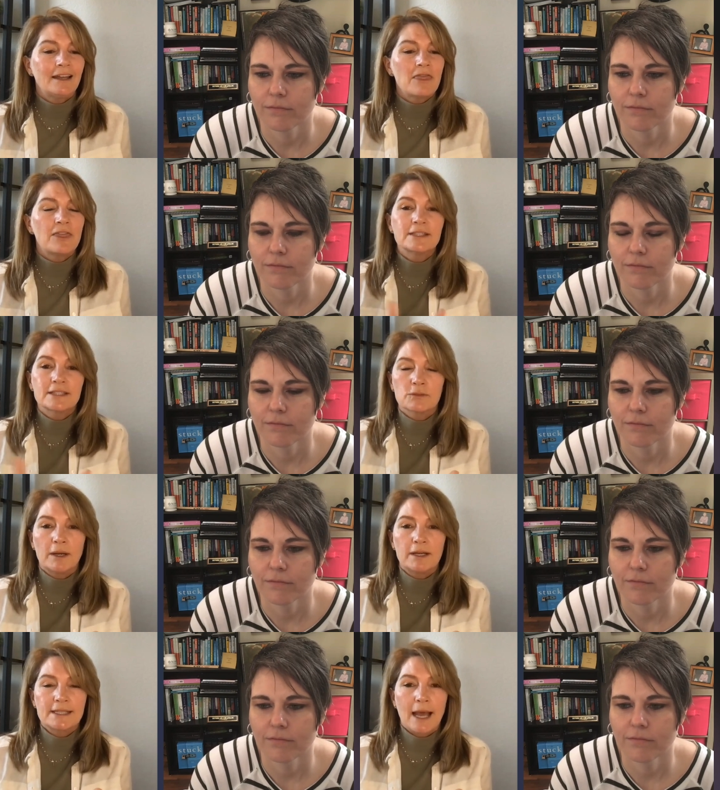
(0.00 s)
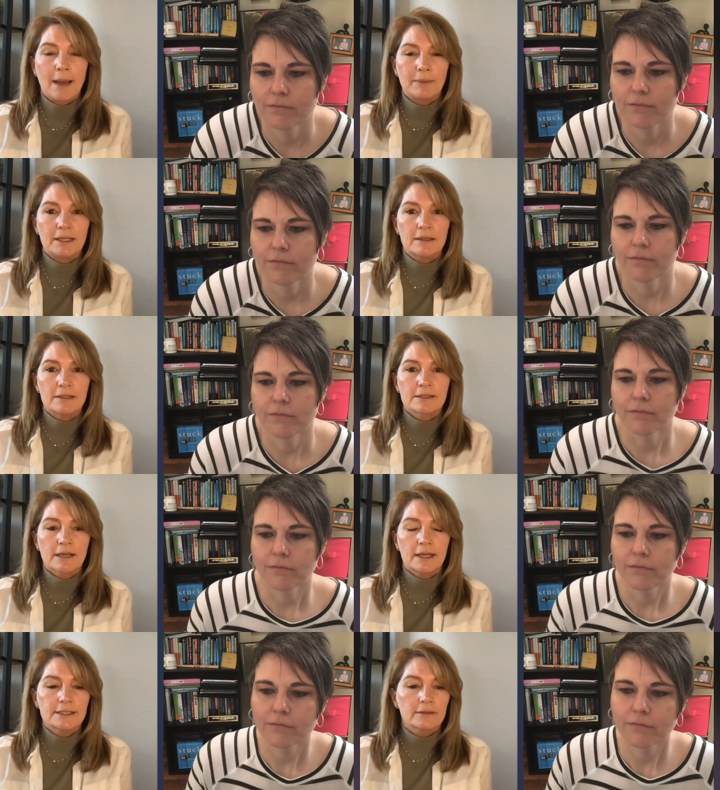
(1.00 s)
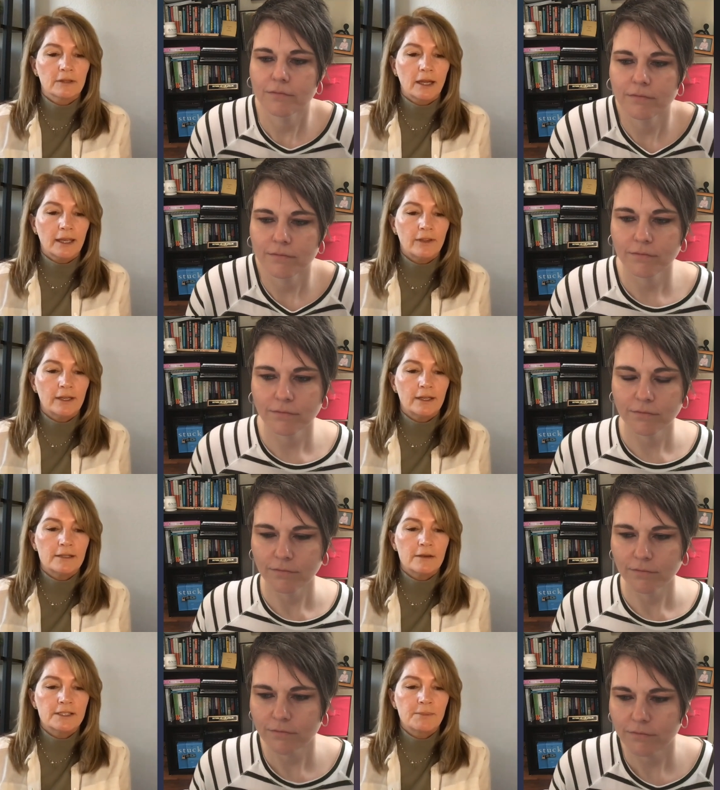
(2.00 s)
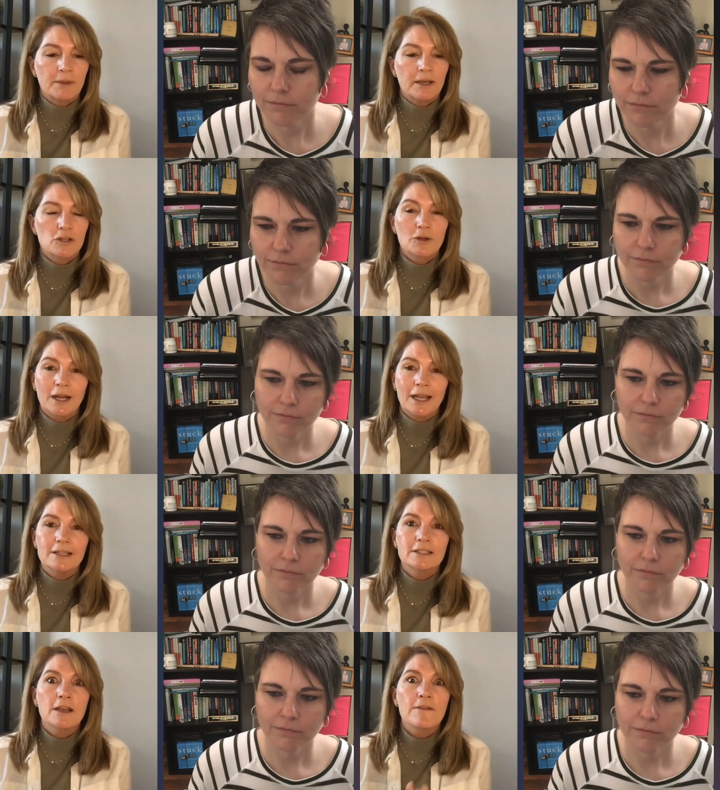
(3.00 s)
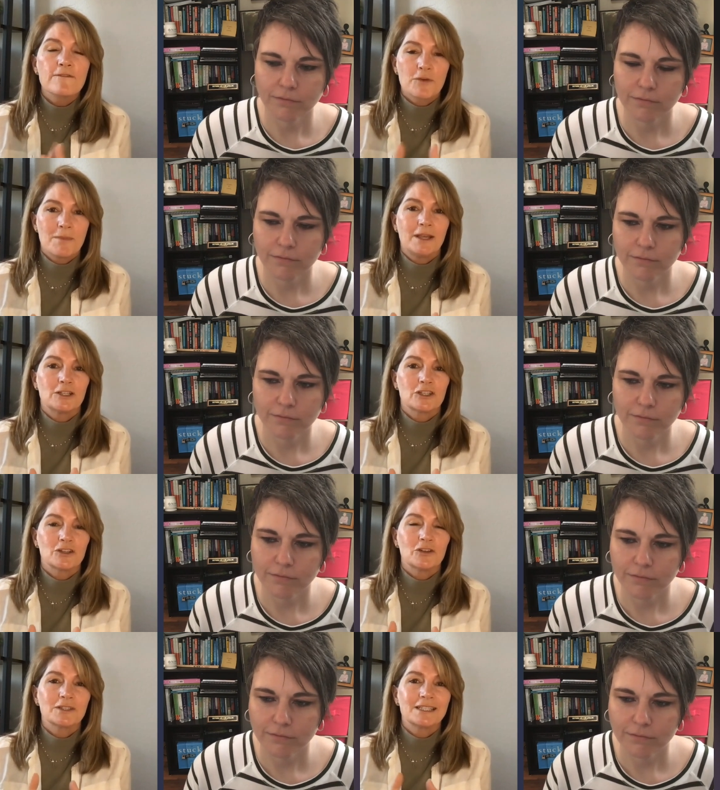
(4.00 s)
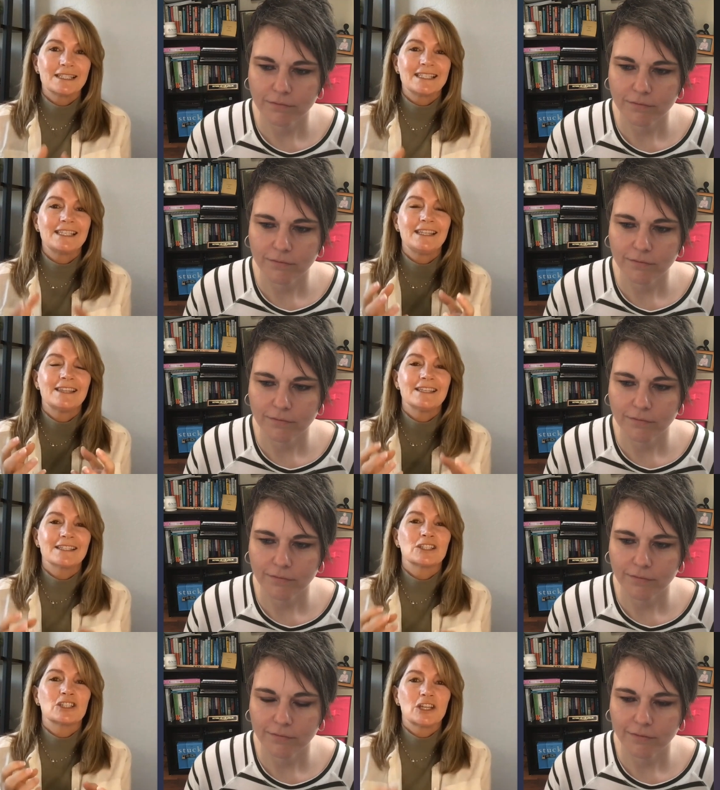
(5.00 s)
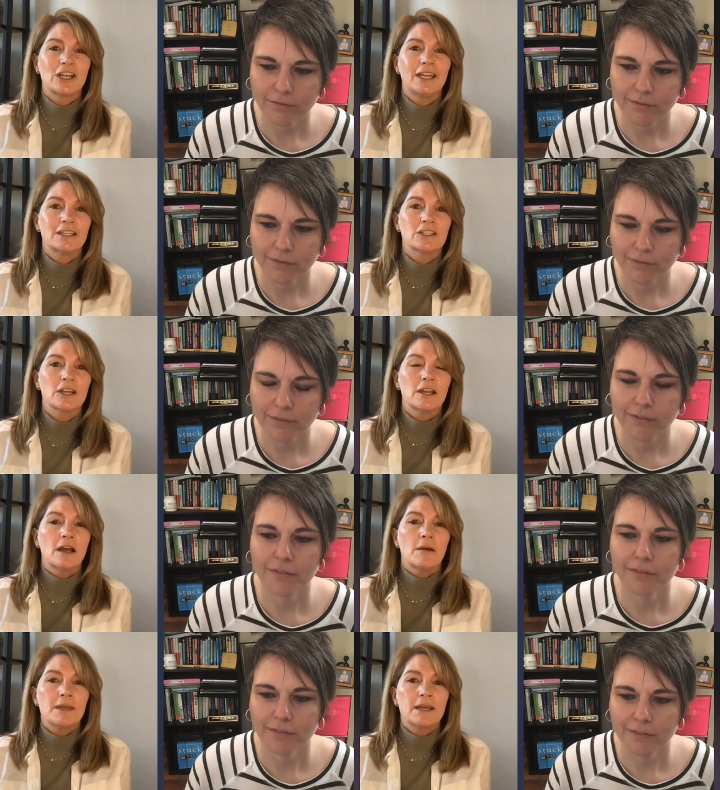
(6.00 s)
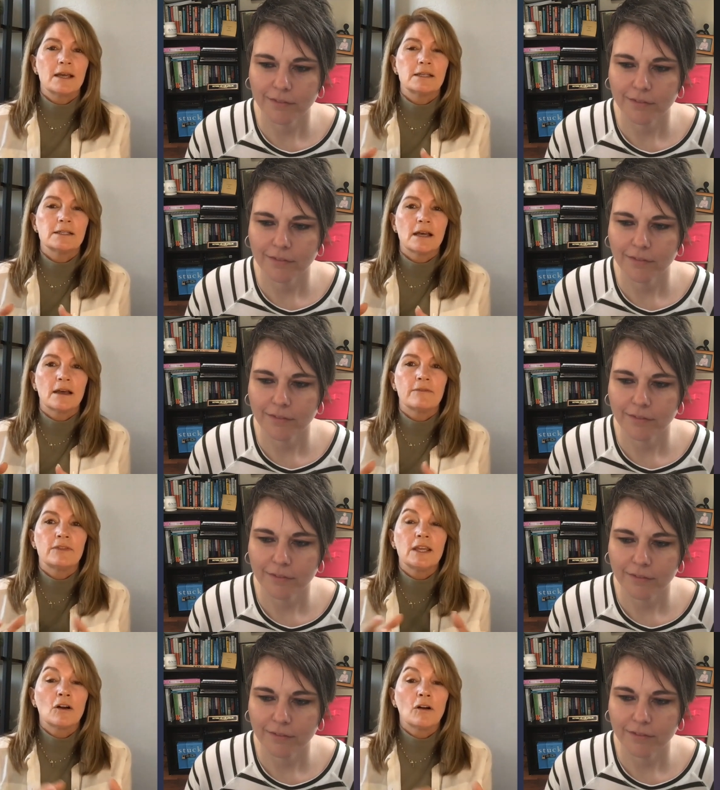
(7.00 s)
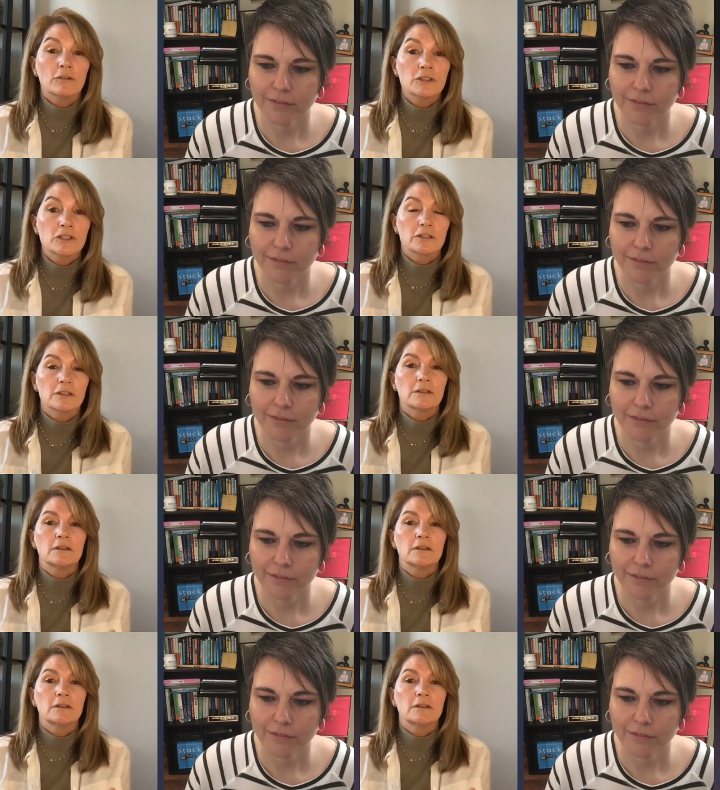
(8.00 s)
Speaker 1: this is what has happened in this guy's life. And it has been transformational to see this change because of the culture,